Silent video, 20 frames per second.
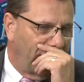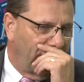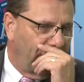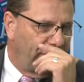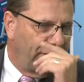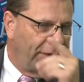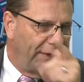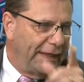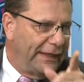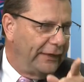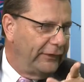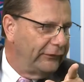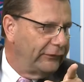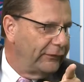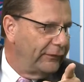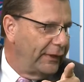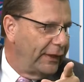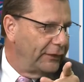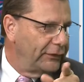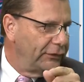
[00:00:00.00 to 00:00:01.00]
there
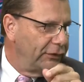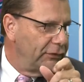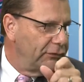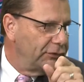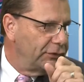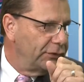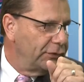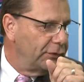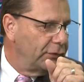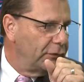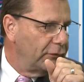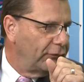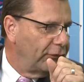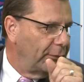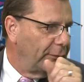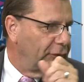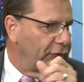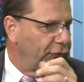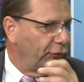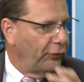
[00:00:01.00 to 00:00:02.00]
things that you do
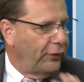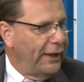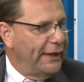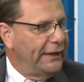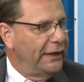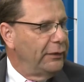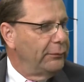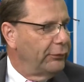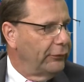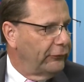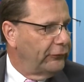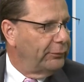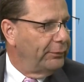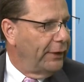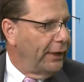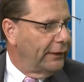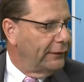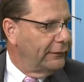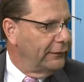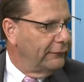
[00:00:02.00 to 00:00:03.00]
from a training
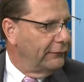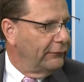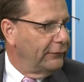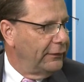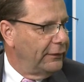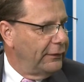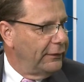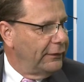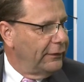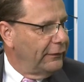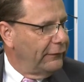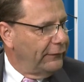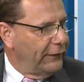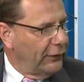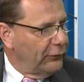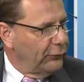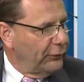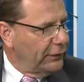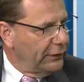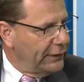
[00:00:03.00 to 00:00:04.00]
perspective
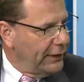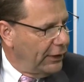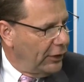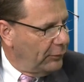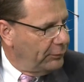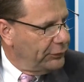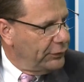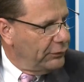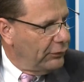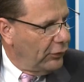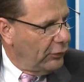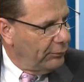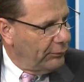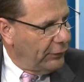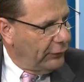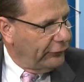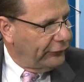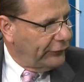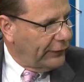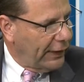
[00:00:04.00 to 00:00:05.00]
that really help you on
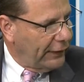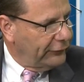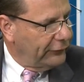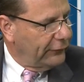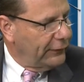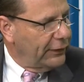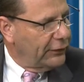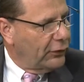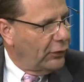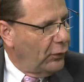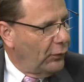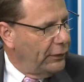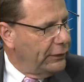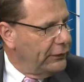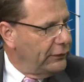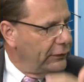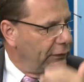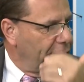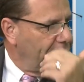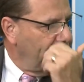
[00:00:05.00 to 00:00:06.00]
both sides of that
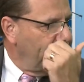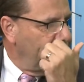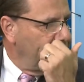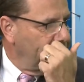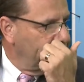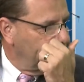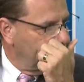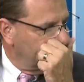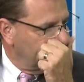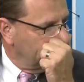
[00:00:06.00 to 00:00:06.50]
coin, do you think?